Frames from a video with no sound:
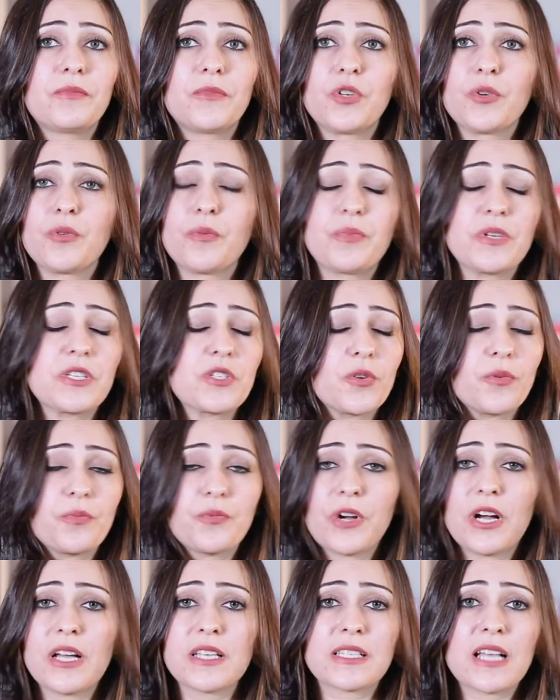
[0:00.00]
You'll be
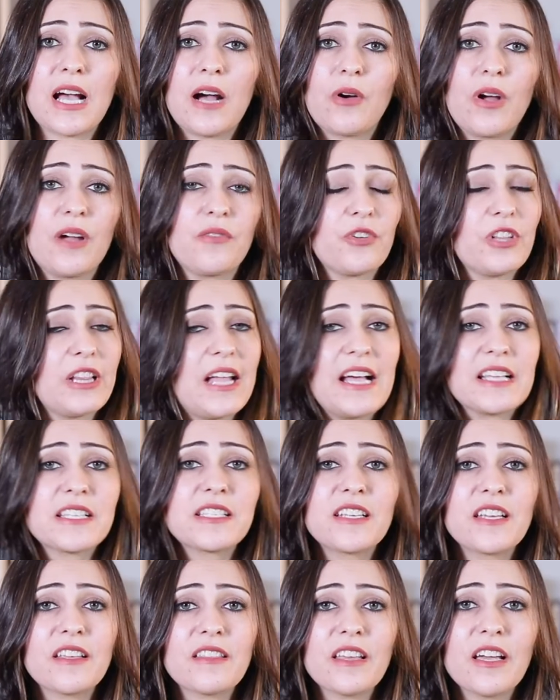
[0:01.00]
surprised how
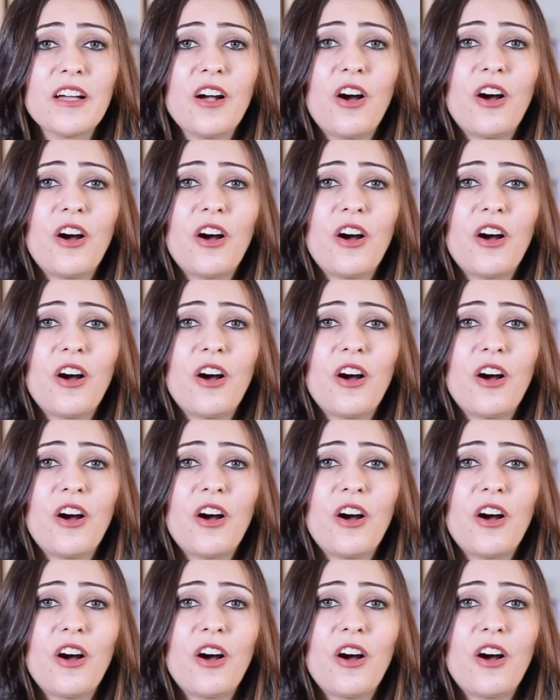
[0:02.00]
everlasting they